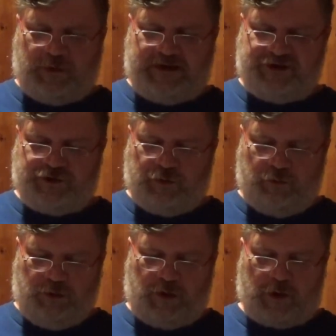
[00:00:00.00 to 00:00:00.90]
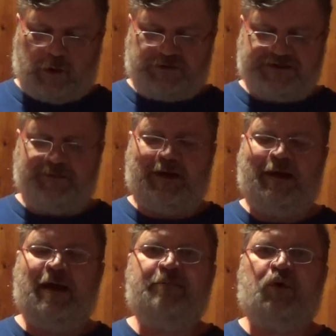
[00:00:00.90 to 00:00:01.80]
we do learn some
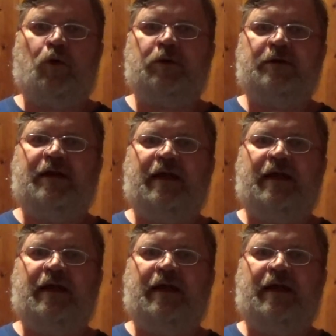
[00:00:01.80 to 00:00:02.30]
important